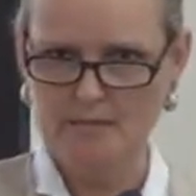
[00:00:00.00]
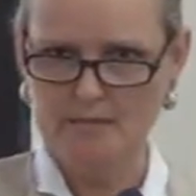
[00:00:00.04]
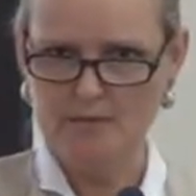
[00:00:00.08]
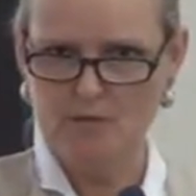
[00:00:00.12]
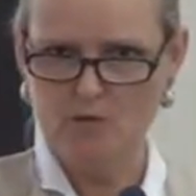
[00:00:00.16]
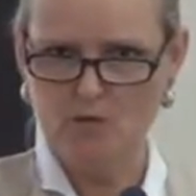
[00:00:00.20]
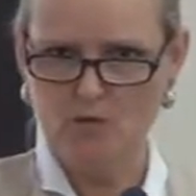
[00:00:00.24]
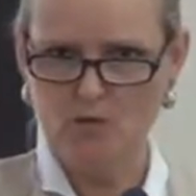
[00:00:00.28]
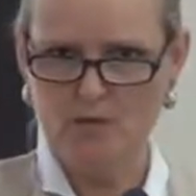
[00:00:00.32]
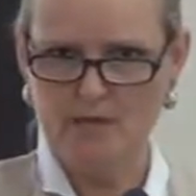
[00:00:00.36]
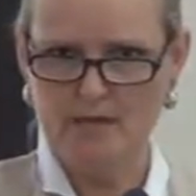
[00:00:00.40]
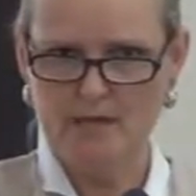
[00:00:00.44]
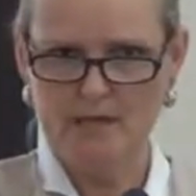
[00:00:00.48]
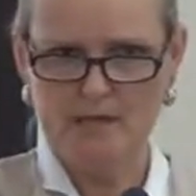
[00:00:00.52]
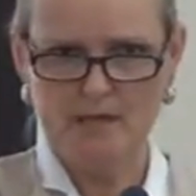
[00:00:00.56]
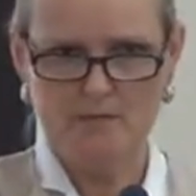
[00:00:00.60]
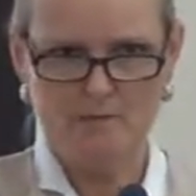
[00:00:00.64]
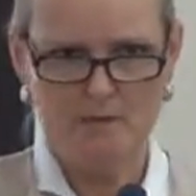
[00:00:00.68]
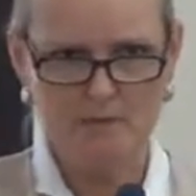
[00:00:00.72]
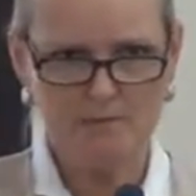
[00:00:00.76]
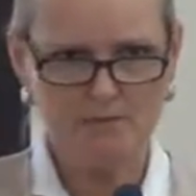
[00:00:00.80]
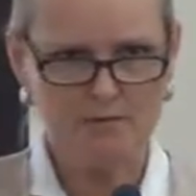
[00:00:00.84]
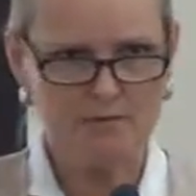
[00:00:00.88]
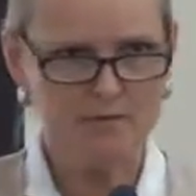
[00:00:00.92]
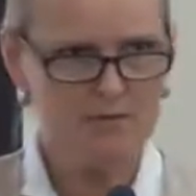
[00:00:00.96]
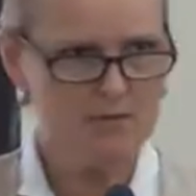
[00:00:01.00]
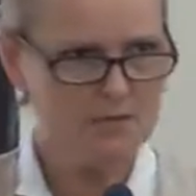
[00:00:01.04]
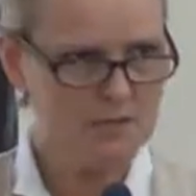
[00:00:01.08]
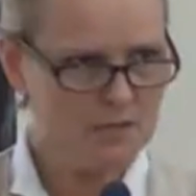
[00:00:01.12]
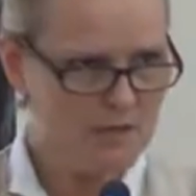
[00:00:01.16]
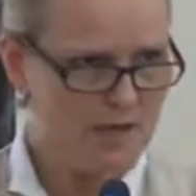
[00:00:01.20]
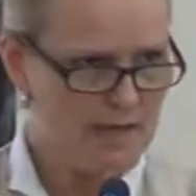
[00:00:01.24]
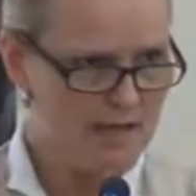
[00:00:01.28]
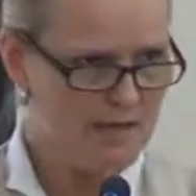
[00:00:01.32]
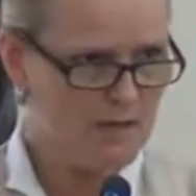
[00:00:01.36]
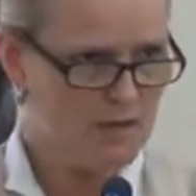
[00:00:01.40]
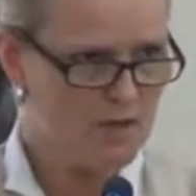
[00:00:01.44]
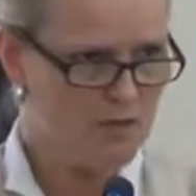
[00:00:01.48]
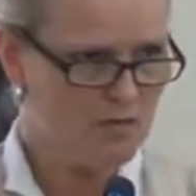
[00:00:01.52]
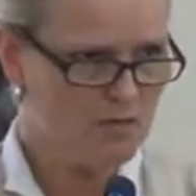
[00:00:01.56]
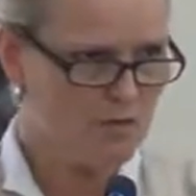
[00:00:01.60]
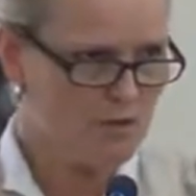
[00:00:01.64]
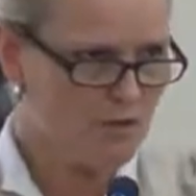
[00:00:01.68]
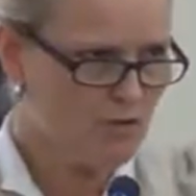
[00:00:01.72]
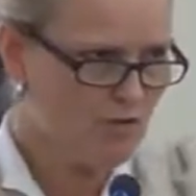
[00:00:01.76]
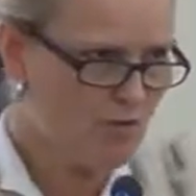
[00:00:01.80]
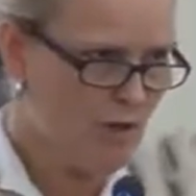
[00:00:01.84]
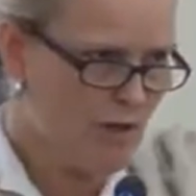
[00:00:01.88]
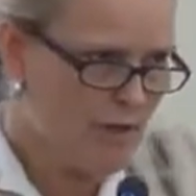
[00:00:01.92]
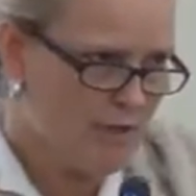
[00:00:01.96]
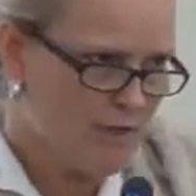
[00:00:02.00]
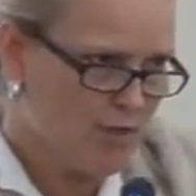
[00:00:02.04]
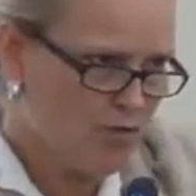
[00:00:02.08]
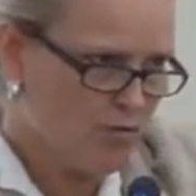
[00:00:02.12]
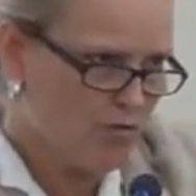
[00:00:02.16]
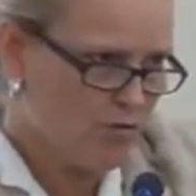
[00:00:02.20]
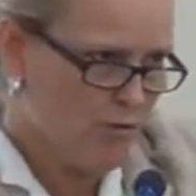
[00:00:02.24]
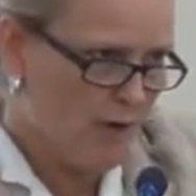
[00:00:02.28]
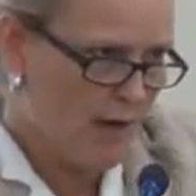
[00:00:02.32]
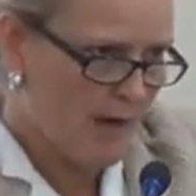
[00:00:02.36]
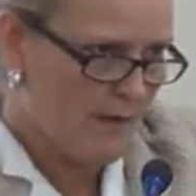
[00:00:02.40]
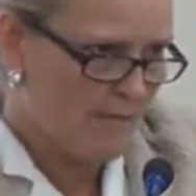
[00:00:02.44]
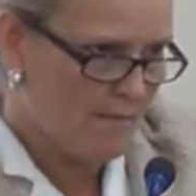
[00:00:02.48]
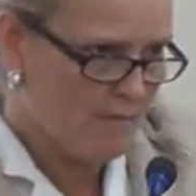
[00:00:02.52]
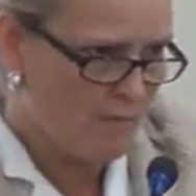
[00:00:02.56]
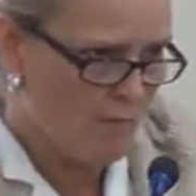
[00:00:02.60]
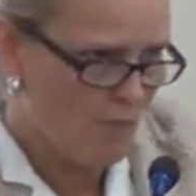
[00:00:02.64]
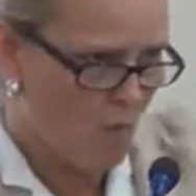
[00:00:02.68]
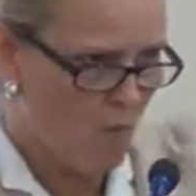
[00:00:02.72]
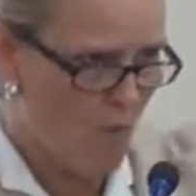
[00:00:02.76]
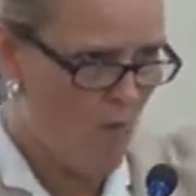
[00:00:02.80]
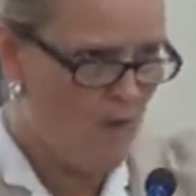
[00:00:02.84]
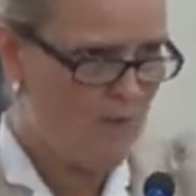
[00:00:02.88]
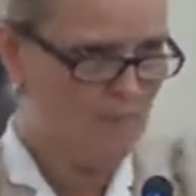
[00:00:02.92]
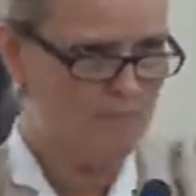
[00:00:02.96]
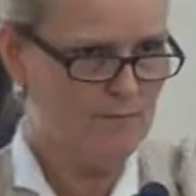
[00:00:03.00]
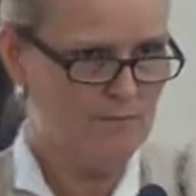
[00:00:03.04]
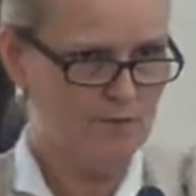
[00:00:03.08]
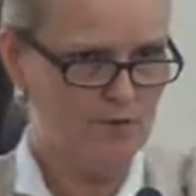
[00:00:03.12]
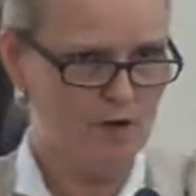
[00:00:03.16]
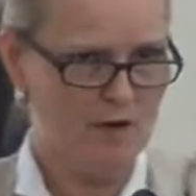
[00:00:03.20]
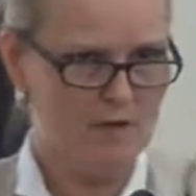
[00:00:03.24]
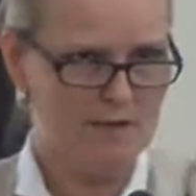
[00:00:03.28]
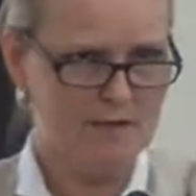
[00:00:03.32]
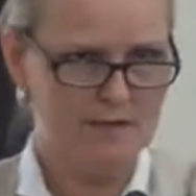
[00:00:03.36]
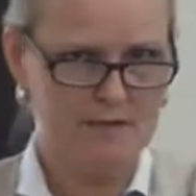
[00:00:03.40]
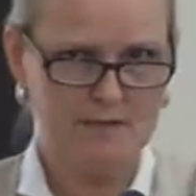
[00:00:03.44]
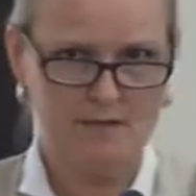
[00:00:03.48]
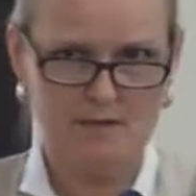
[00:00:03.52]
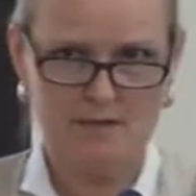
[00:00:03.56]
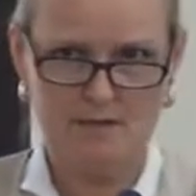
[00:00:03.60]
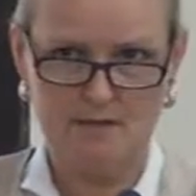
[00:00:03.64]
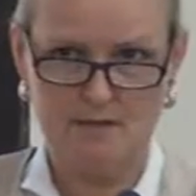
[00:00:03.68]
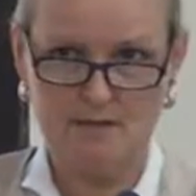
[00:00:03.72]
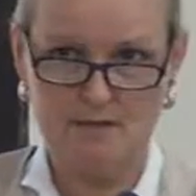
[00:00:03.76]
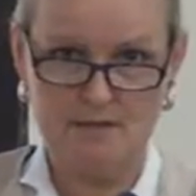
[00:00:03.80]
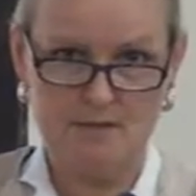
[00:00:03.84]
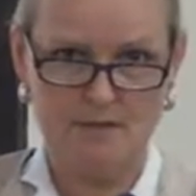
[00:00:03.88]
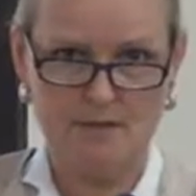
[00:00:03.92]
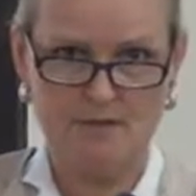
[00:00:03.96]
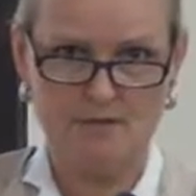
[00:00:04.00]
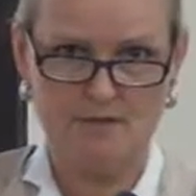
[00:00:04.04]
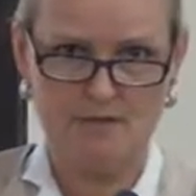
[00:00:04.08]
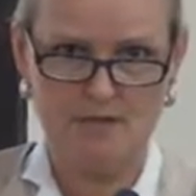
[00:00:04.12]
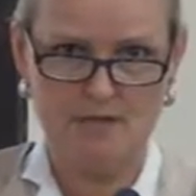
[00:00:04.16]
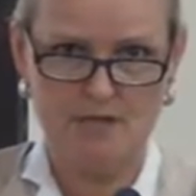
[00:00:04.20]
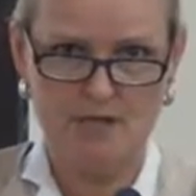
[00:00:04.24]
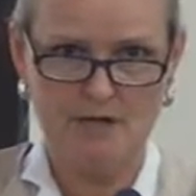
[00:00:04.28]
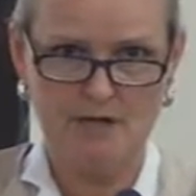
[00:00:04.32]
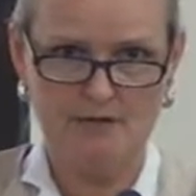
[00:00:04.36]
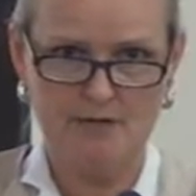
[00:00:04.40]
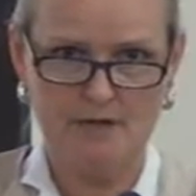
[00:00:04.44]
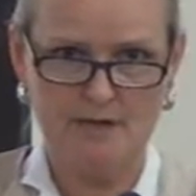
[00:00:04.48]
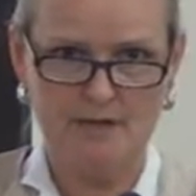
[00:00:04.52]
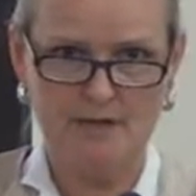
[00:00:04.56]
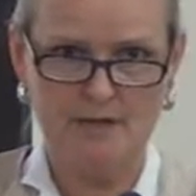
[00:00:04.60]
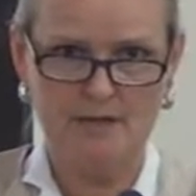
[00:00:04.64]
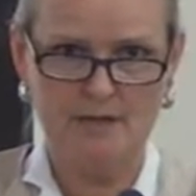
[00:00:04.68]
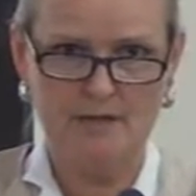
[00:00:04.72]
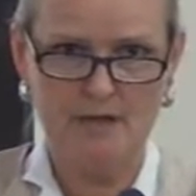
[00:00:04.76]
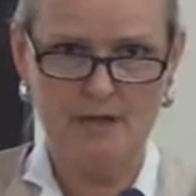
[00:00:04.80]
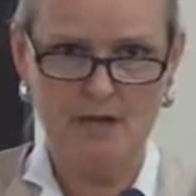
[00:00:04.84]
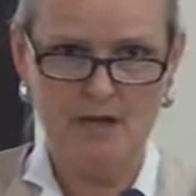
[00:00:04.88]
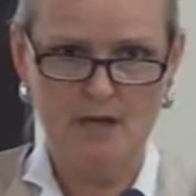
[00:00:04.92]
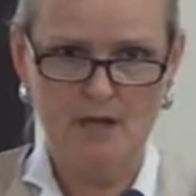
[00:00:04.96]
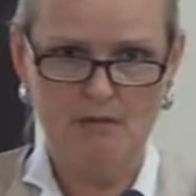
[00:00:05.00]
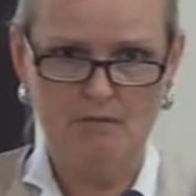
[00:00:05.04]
between the member states who are trying to drive one process and the Secretariat,